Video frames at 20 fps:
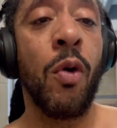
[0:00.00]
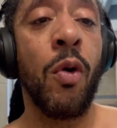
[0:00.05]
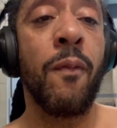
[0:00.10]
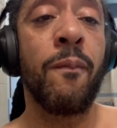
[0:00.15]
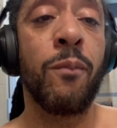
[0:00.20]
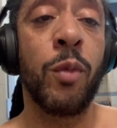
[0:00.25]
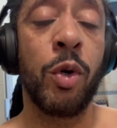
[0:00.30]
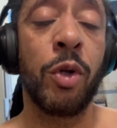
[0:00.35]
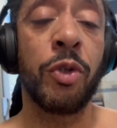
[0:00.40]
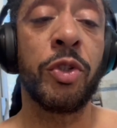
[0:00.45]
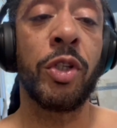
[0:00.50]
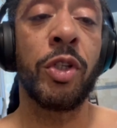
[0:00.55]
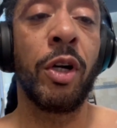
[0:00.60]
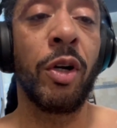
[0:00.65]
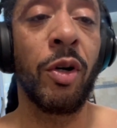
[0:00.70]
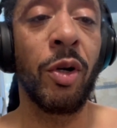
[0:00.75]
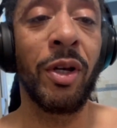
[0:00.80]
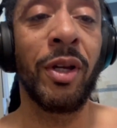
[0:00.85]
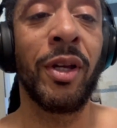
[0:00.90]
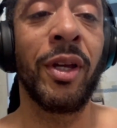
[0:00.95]
more
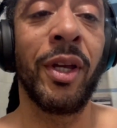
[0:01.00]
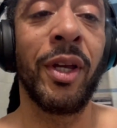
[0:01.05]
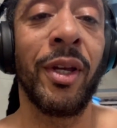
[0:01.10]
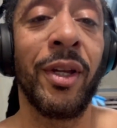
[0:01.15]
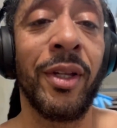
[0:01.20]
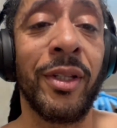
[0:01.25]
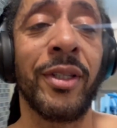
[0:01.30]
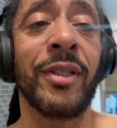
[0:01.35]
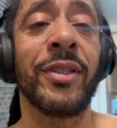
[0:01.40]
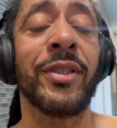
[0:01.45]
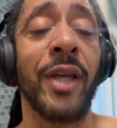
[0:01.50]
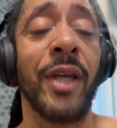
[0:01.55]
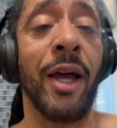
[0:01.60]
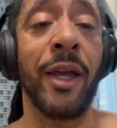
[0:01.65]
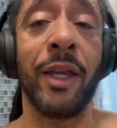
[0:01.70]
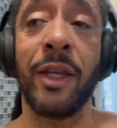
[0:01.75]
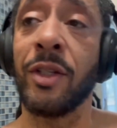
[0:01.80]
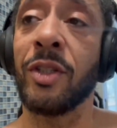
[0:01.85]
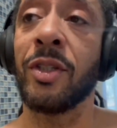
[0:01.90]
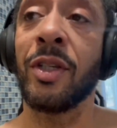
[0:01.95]
so the
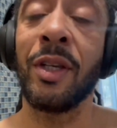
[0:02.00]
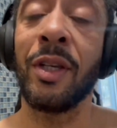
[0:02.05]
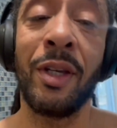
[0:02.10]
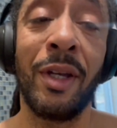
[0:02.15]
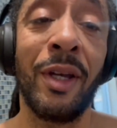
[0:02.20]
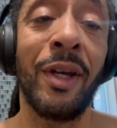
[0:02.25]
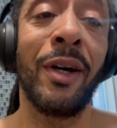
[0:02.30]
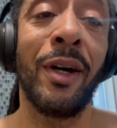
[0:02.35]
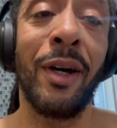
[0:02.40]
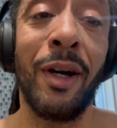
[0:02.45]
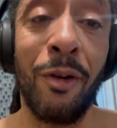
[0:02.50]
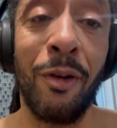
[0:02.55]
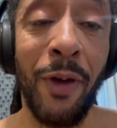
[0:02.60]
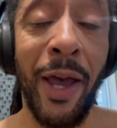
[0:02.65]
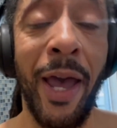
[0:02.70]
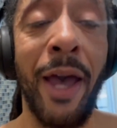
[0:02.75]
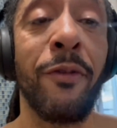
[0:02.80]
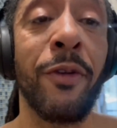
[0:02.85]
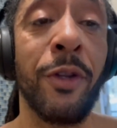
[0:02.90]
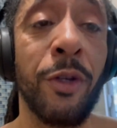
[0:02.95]
science of
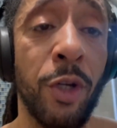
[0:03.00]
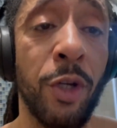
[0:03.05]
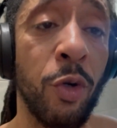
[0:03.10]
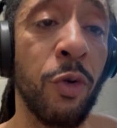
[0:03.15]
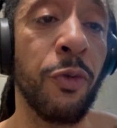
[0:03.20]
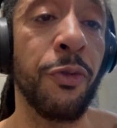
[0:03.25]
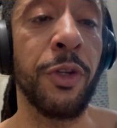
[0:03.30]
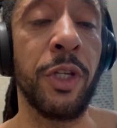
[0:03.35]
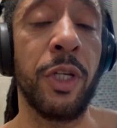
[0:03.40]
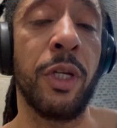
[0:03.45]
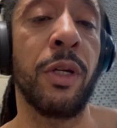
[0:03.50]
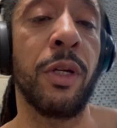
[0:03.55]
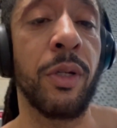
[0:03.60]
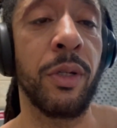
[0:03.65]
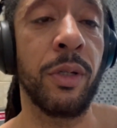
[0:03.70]
having no fear.